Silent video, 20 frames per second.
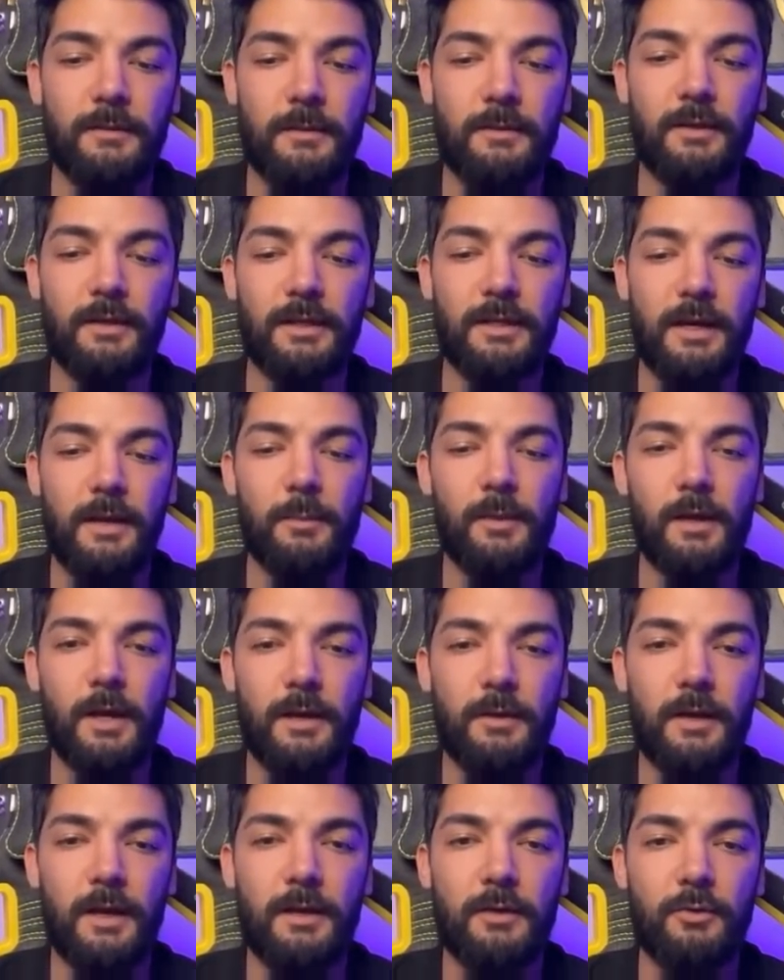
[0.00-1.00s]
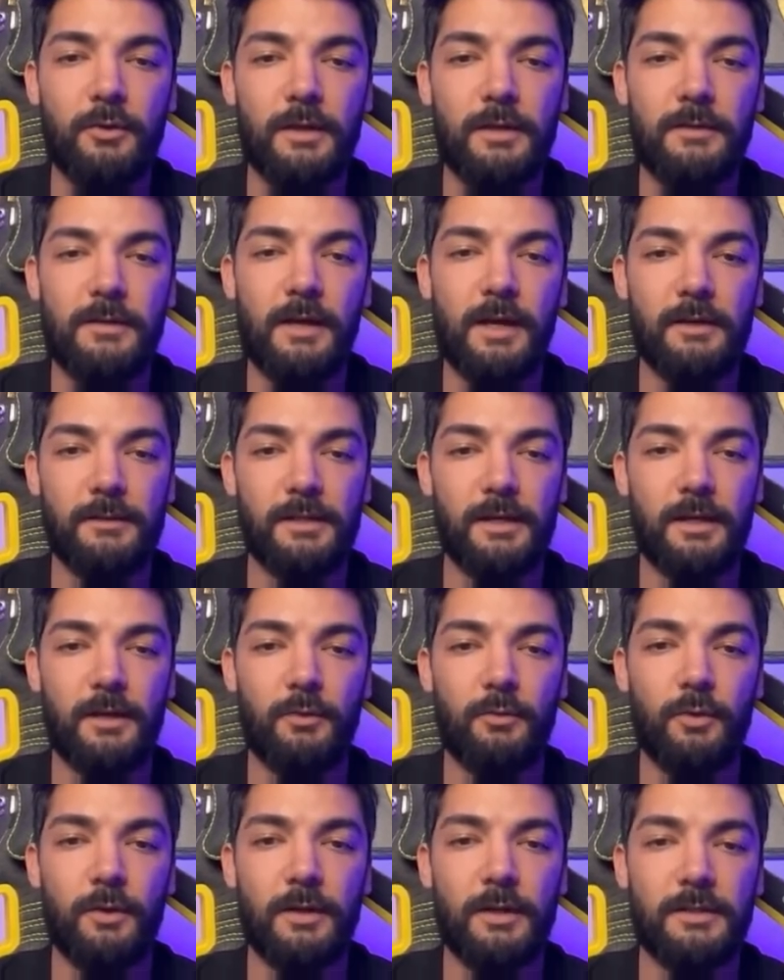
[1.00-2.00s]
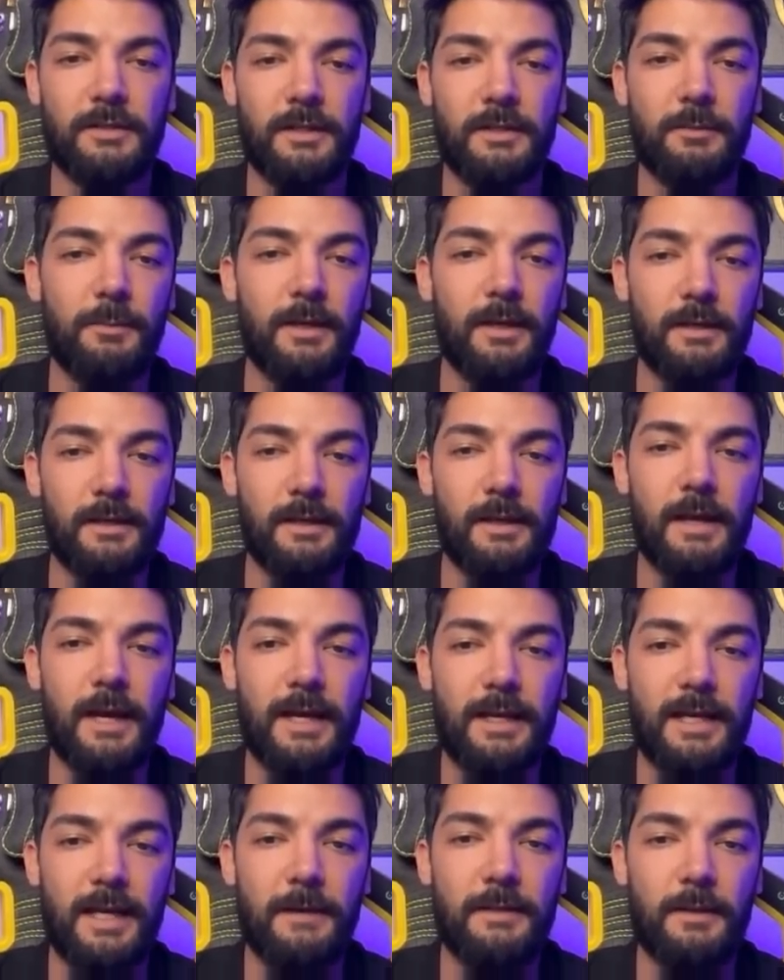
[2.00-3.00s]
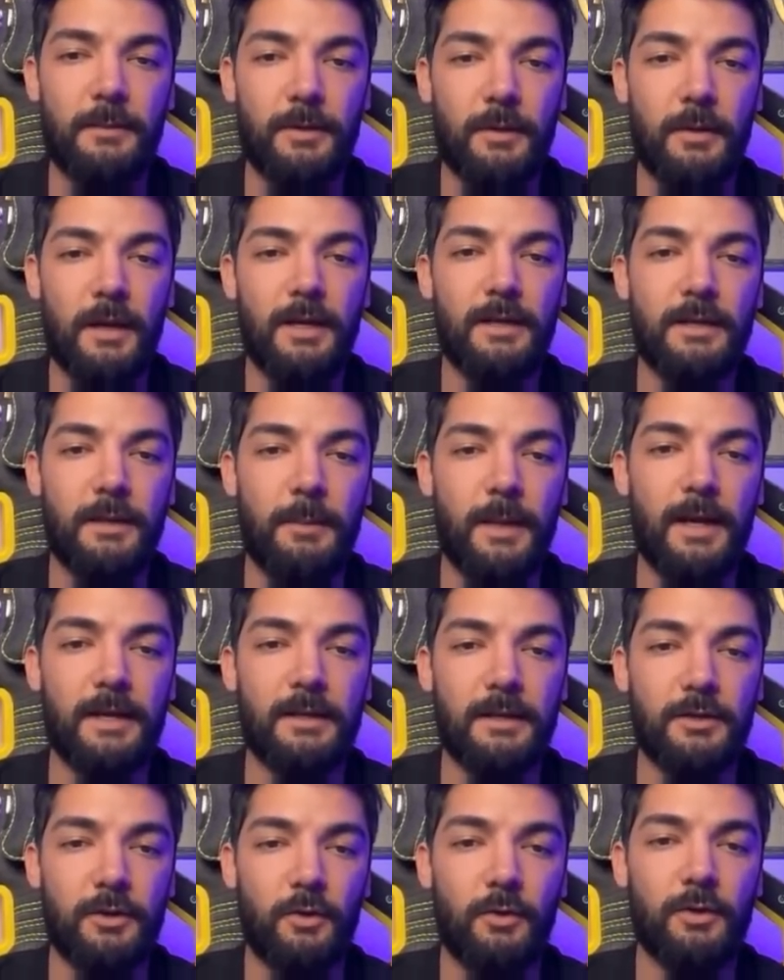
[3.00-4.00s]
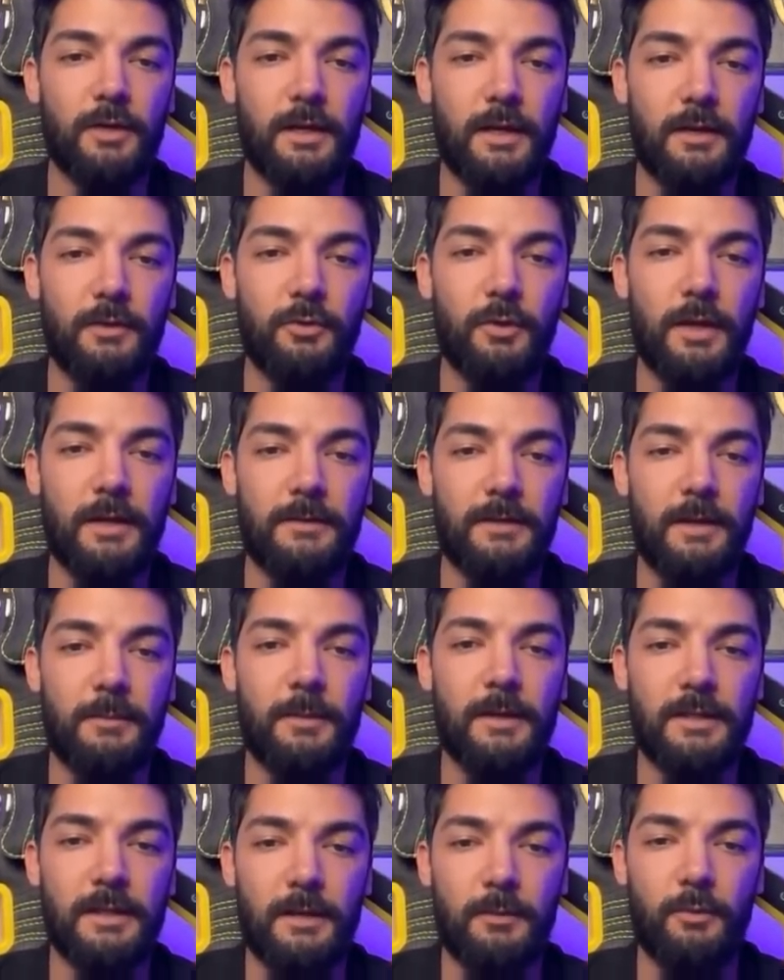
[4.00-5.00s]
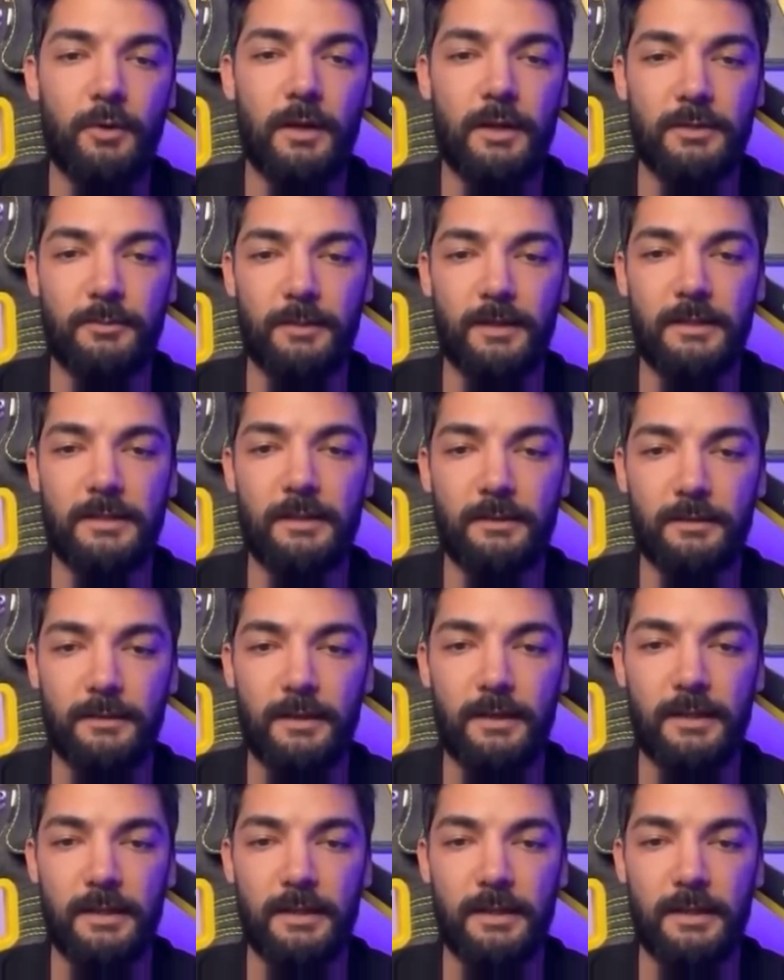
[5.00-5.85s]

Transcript: For example, I write twenty-five here. What does this mean? I gave them the right to buy the token at twenty-five percent more expensive.